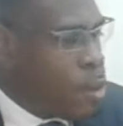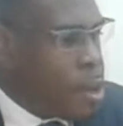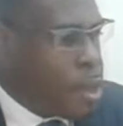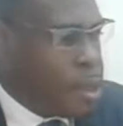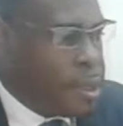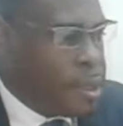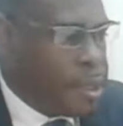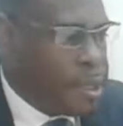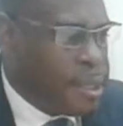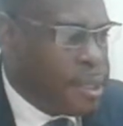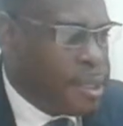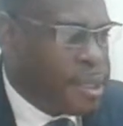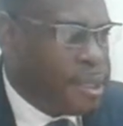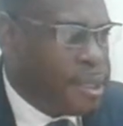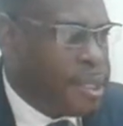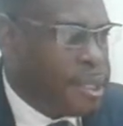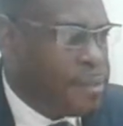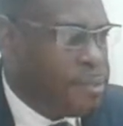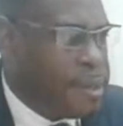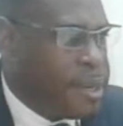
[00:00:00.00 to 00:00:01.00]
Well,
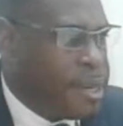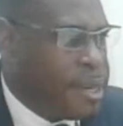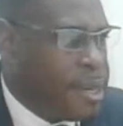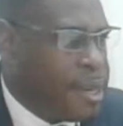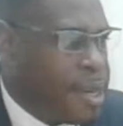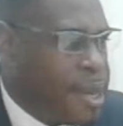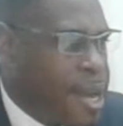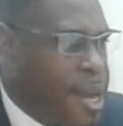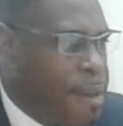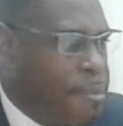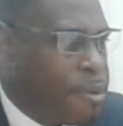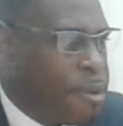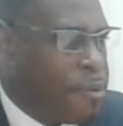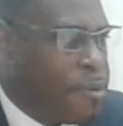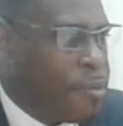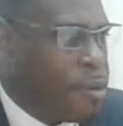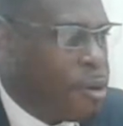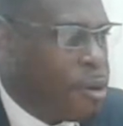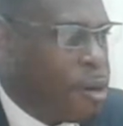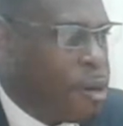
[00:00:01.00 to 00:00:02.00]
this has been
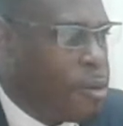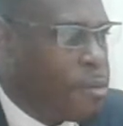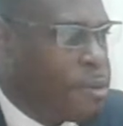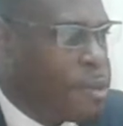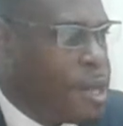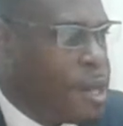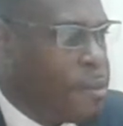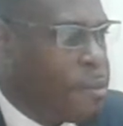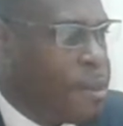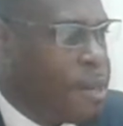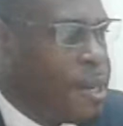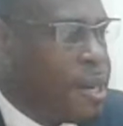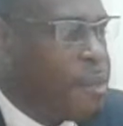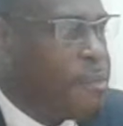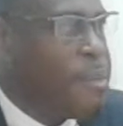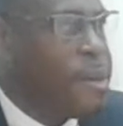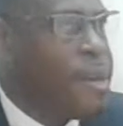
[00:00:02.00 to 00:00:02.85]
happening for a long time, but let